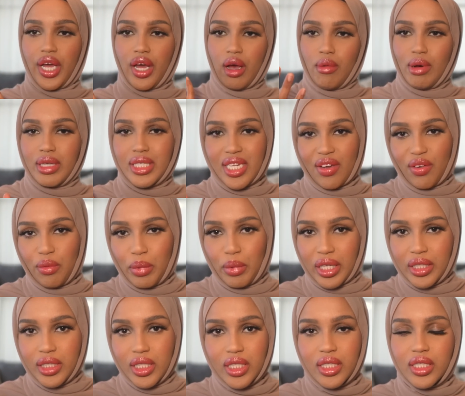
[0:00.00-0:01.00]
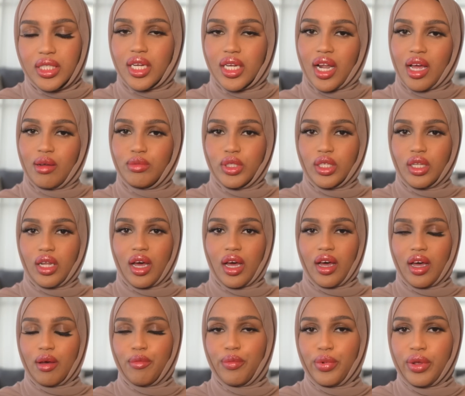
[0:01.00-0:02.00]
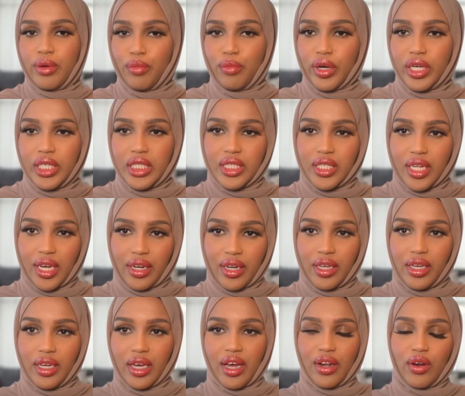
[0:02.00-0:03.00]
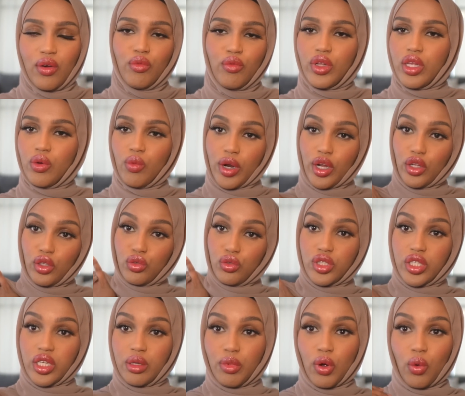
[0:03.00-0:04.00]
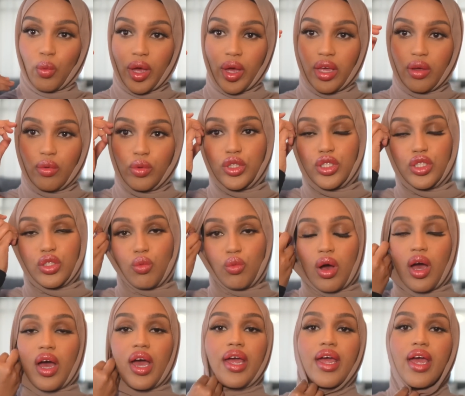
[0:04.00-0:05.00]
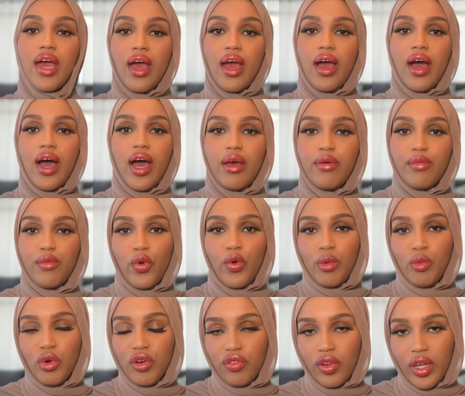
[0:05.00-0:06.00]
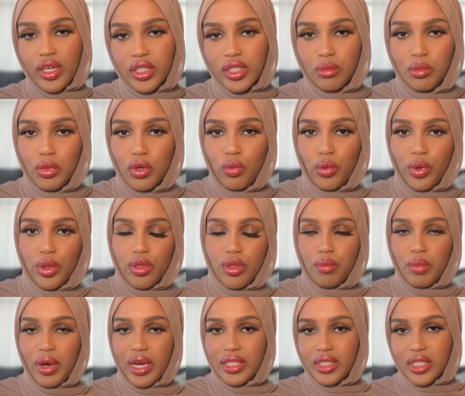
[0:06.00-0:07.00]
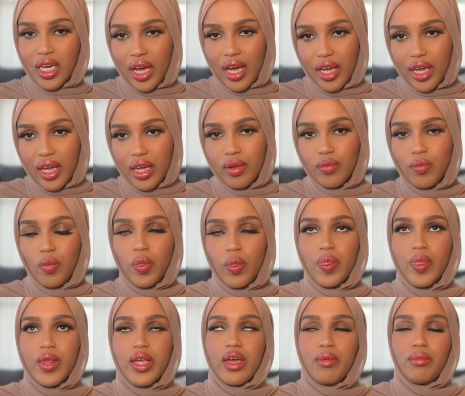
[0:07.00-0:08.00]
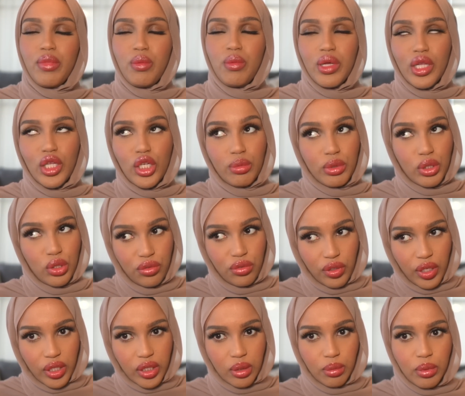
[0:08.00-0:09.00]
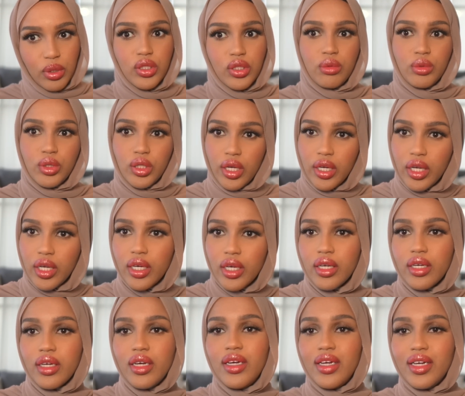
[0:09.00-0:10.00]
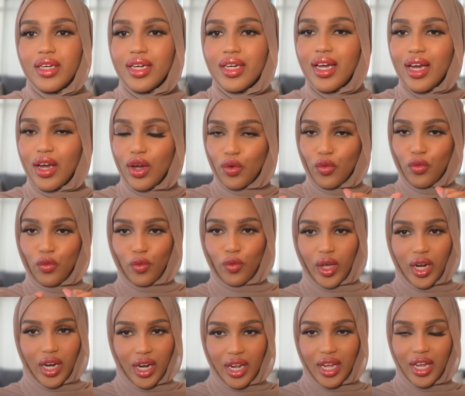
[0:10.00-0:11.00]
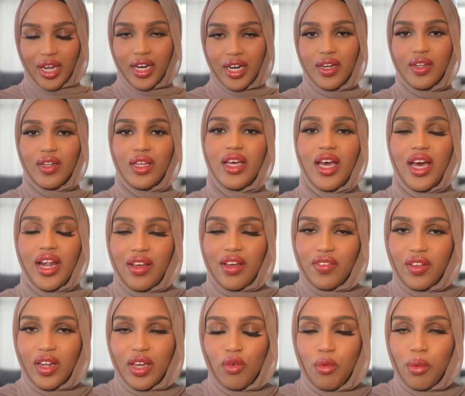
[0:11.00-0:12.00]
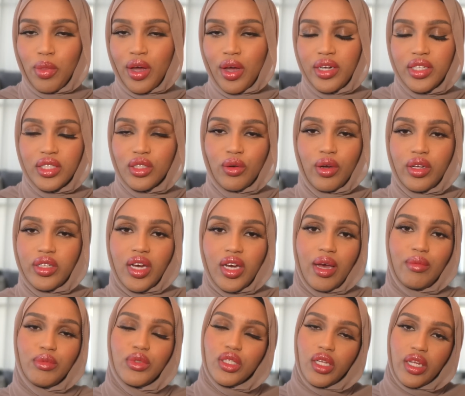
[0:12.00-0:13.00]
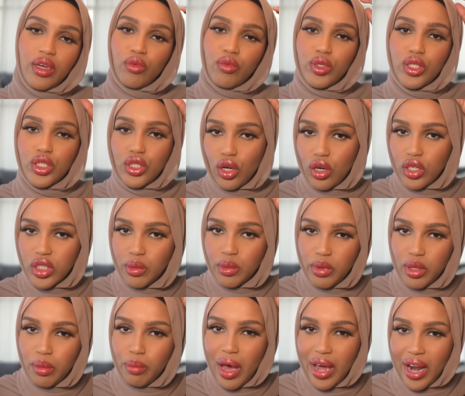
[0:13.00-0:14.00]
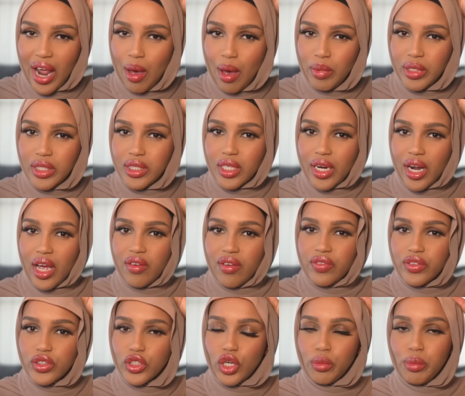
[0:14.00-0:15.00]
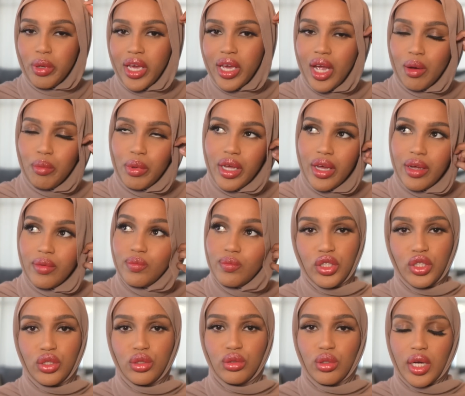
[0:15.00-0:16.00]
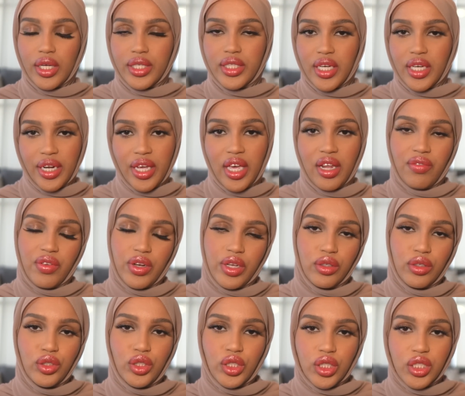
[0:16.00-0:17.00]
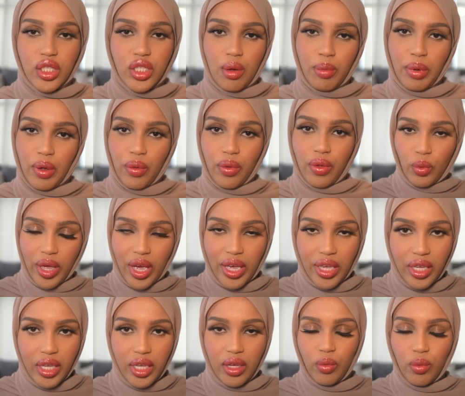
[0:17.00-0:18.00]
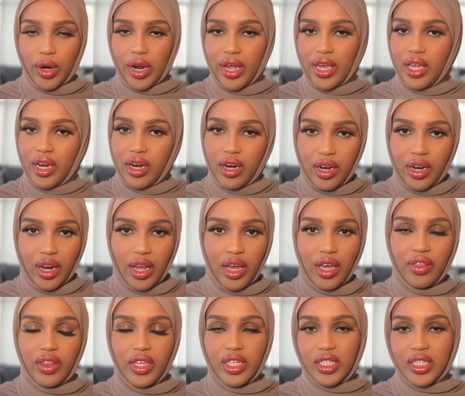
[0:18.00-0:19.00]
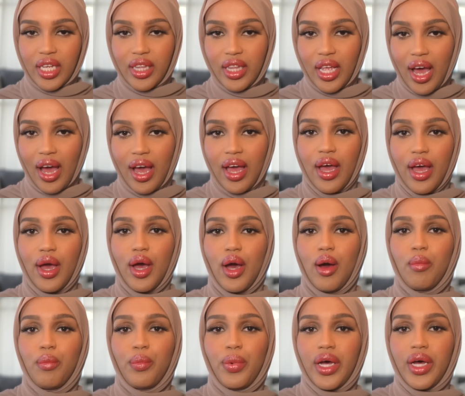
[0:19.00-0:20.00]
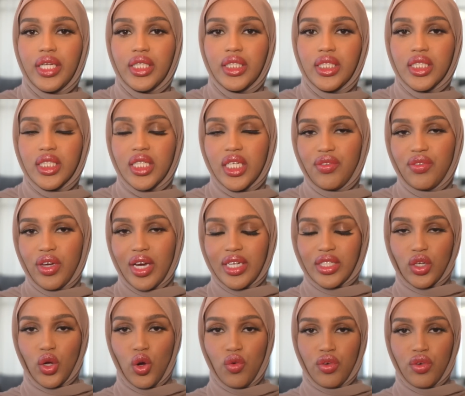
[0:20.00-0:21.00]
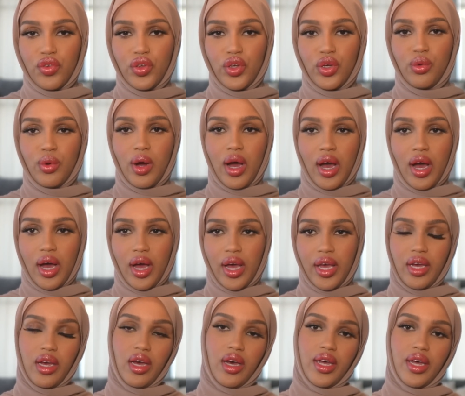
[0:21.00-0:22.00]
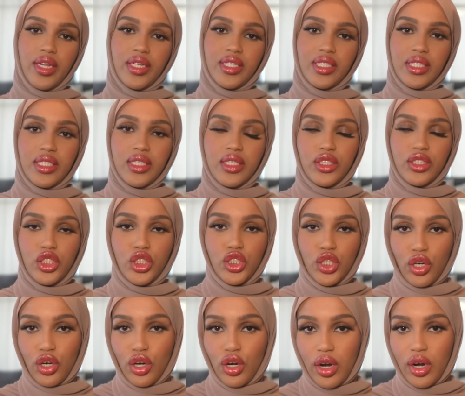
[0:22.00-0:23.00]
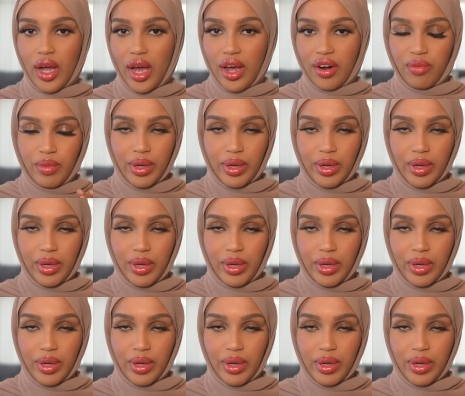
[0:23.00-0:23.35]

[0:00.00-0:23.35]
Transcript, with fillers: about seven months alhamdulillah i've been pretty steady i don't really want to lose any more weight which is why i'm way more flexible with my diet maybe a little bit too flexible so i'm trying to rein it in and I feel like Ramadan is a great time to like restart some of the bad habits that I've started picking up again. I'm gonna do a dedicated video just about the way I eat, what I eat in a day, things like that. But just to give you guys an overview, I cut sugar out of